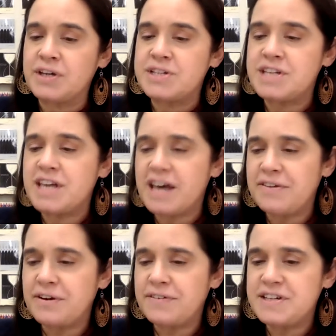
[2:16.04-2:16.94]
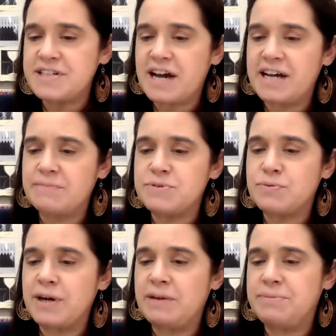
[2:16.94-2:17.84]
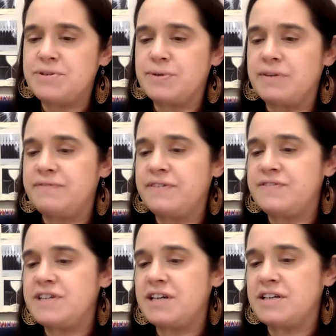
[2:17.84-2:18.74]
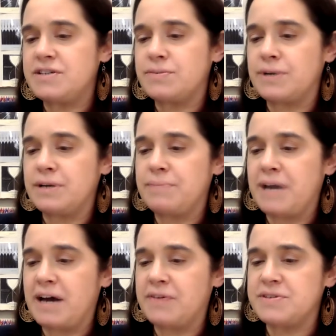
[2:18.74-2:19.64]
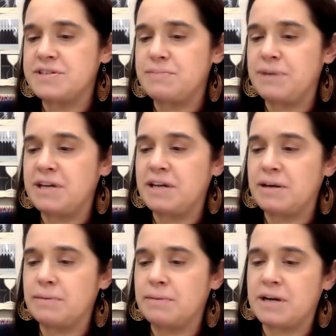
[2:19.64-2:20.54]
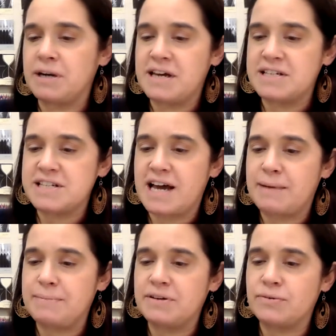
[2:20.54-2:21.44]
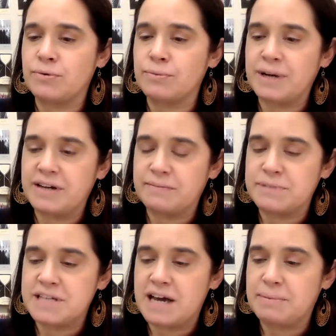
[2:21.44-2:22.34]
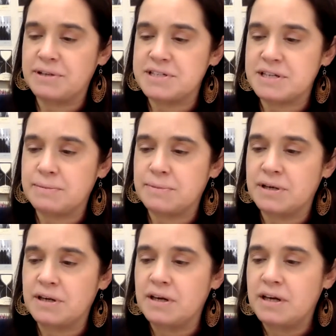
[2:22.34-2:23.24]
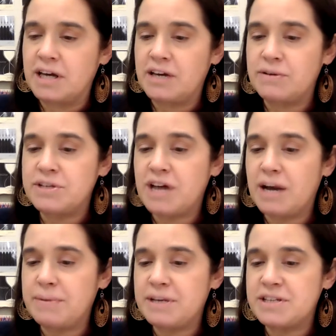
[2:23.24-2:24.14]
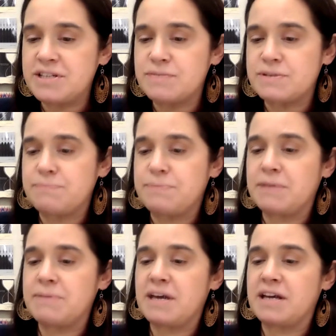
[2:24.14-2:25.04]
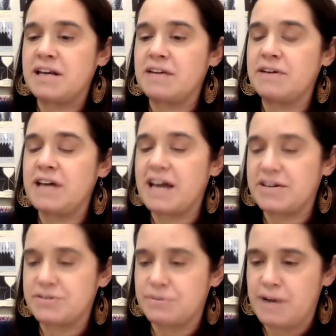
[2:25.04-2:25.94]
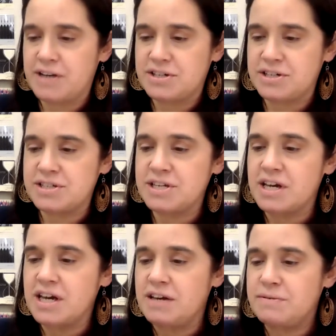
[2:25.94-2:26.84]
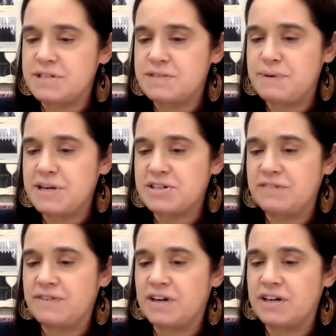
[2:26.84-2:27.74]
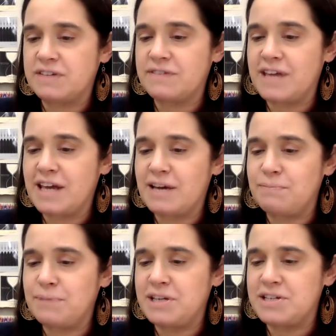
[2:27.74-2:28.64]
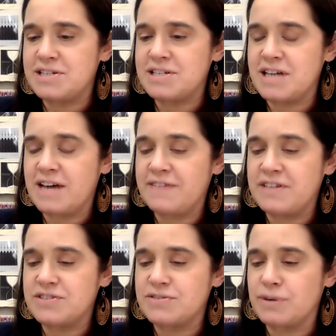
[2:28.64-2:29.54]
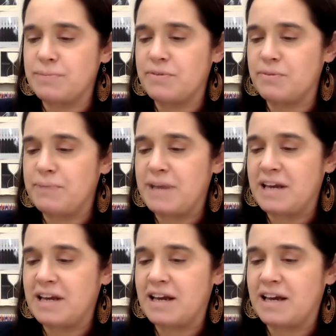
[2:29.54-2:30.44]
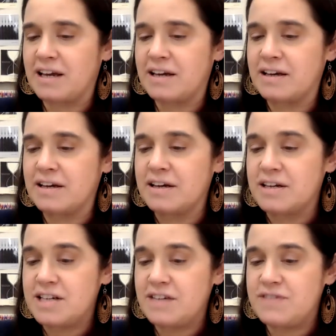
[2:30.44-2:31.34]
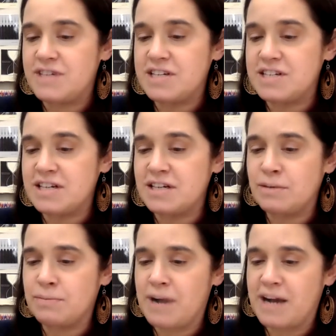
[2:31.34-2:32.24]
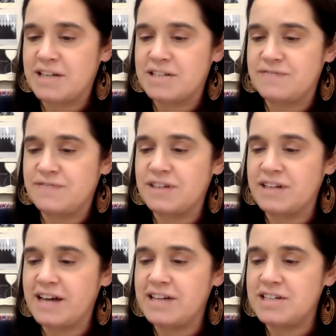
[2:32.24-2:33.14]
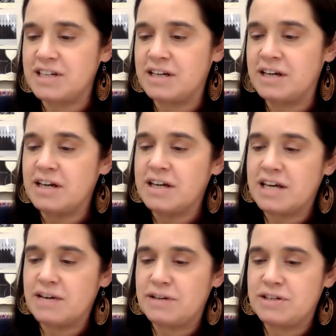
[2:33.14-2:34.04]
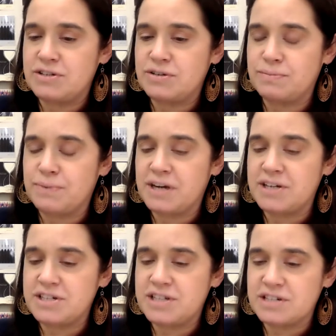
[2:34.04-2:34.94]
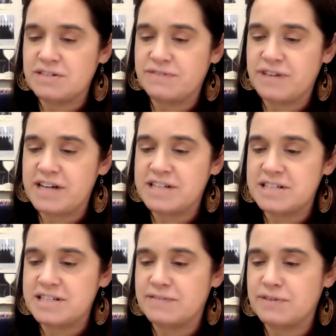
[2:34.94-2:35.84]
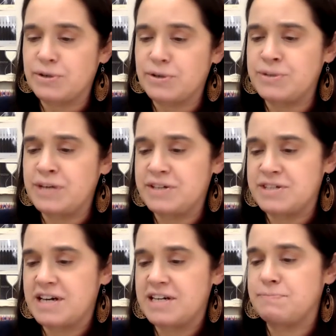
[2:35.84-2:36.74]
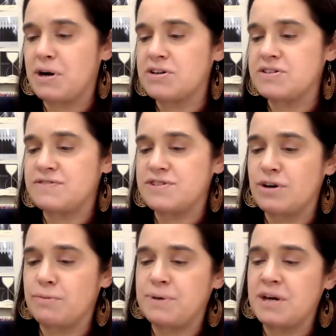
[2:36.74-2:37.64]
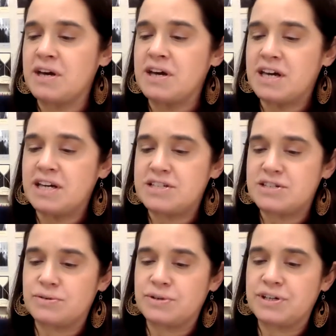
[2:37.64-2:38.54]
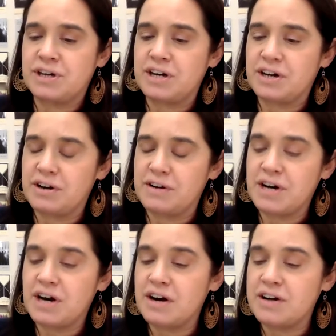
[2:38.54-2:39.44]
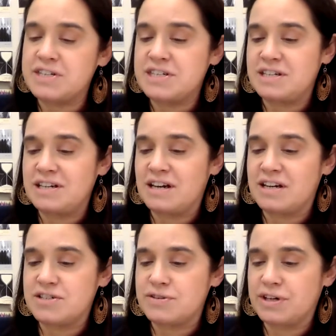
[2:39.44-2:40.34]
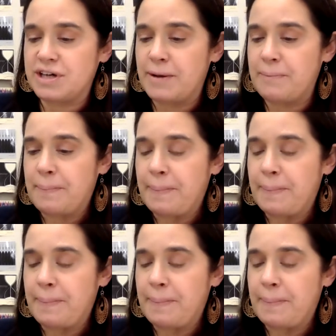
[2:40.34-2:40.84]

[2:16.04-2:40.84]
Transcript: Together, these items weighed between 15 and 20 pounds, depending upon a man's habit or rate of metabolism. Henry Dobbins, who was a big man, carried extra rations. He was especially fond of canned peaches and heavy syrup over pancake. Dave Jensen, who practiced field hygiene, carried a toothbrush, dental floss, and several hotel-sized bars of soap he'd stolen on R&R in Sydney, Australia.